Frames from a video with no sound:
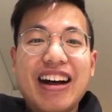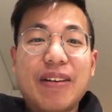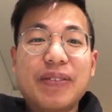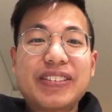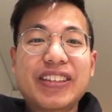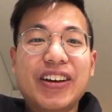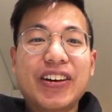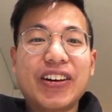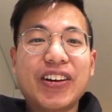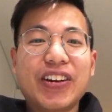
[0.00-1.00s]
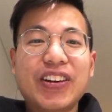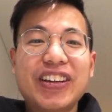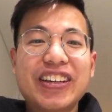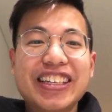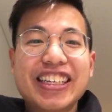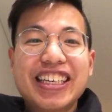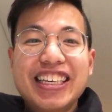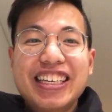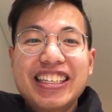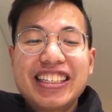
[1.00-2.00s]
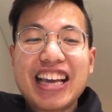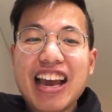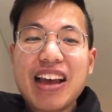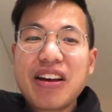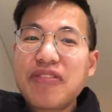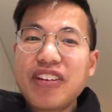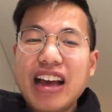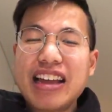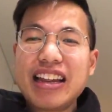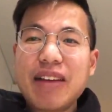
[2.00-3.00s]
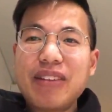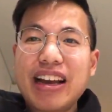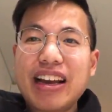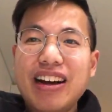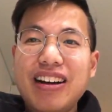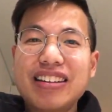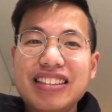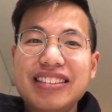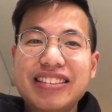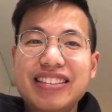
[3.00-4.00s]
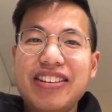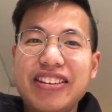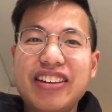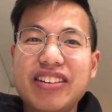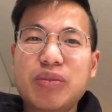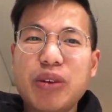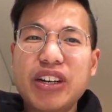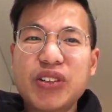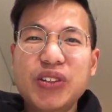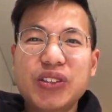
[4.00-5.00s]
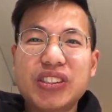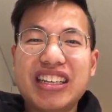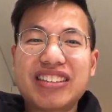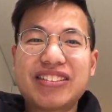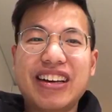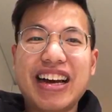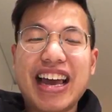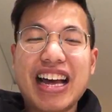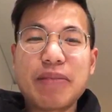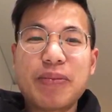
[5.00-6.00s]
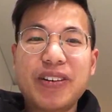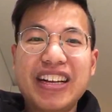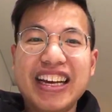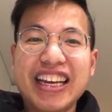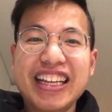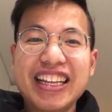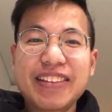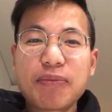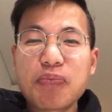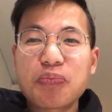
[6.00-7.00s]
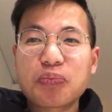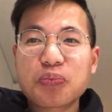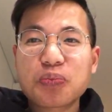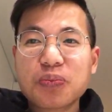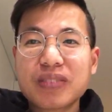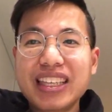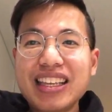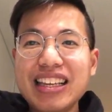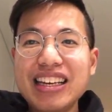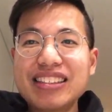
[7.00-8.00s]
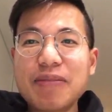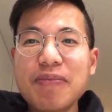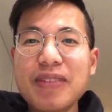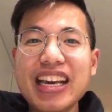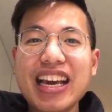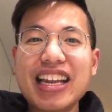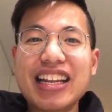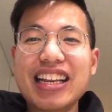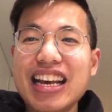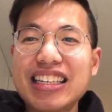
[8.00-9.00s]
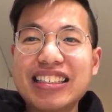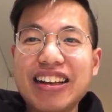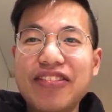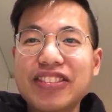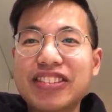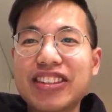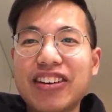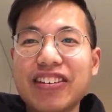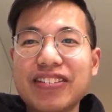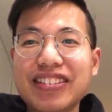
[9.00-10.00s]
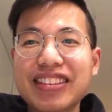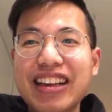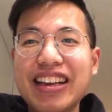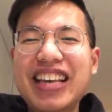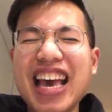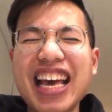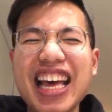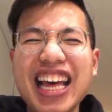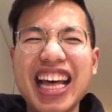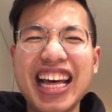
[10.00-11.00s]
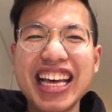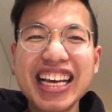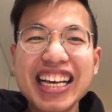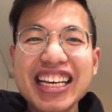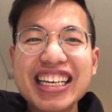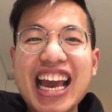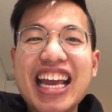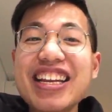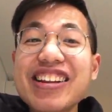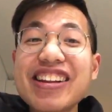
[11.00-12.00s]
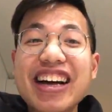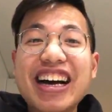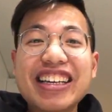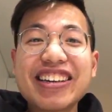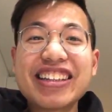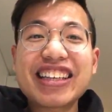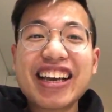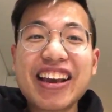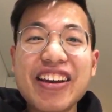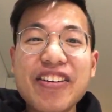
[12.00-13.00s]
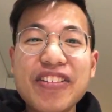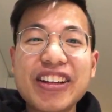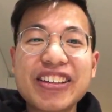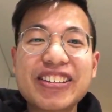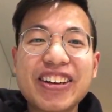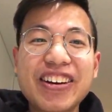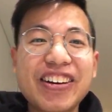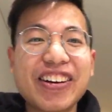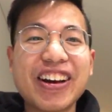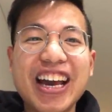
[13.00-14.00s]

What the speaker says: so yeah, and then I'm like, oh, this hoodie looks pretty cool. That's why I bought it. It's a me and Jeffles show. Thanks. Angela, you are taking over the show.